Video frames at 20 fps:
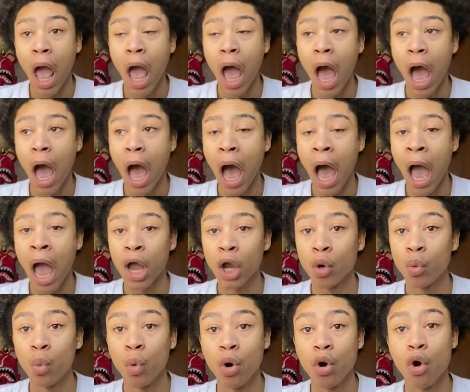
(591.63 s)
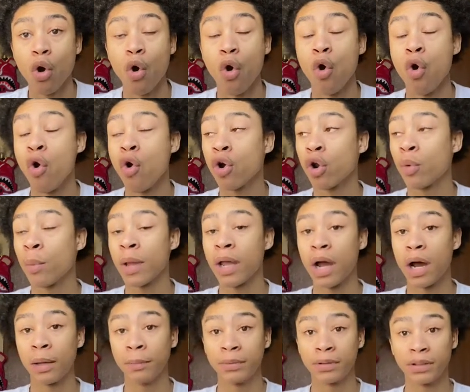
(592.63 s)
I walk all the way
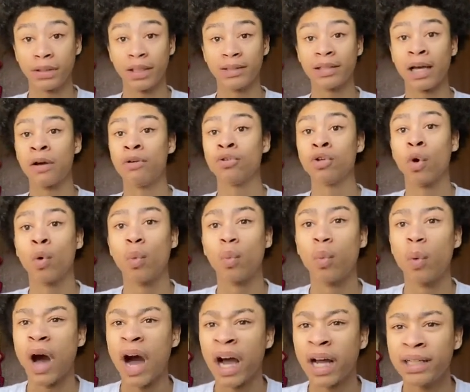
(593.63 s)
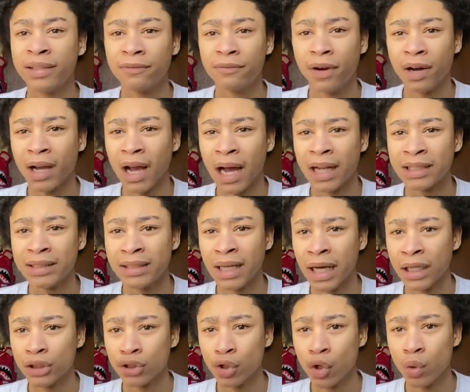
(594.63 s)
upstairs. I don't know why the fuck I
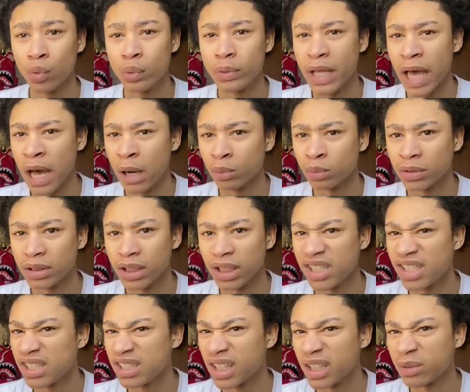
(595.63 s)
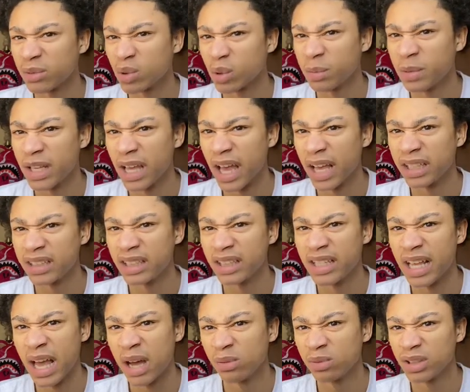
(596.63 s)
decided to go downstairs, thinking it's gonna be an exit
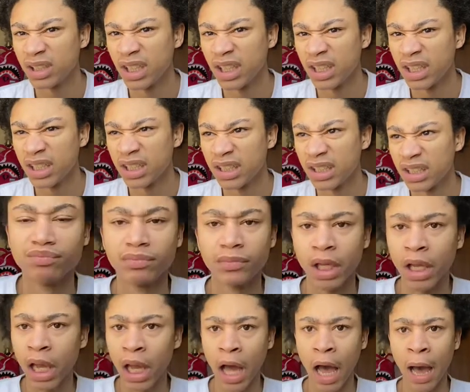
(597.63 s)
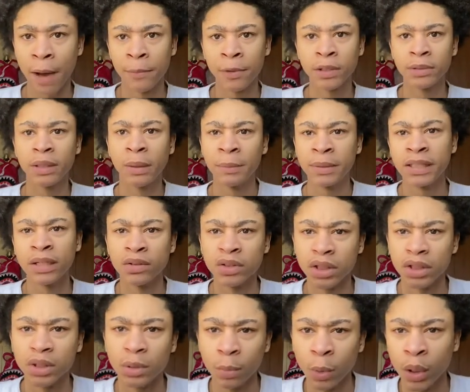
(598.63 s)
downstairs. Yeah, I went
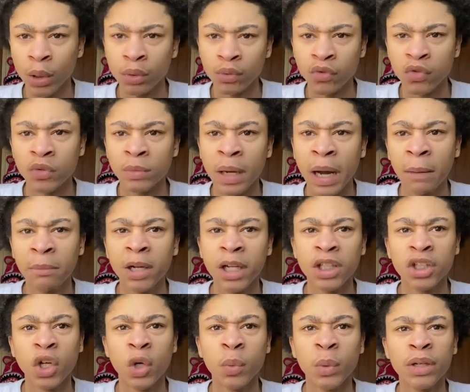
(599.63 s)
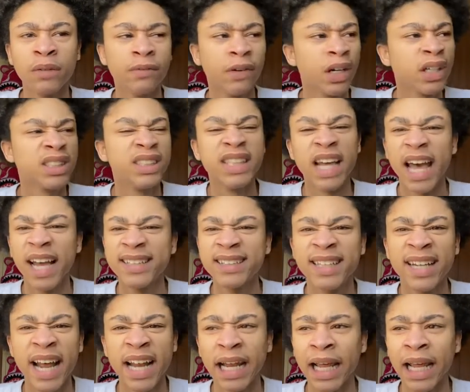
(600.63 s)
downstairs to the boiling room. I'm like, yo, where the fuck is the exit at?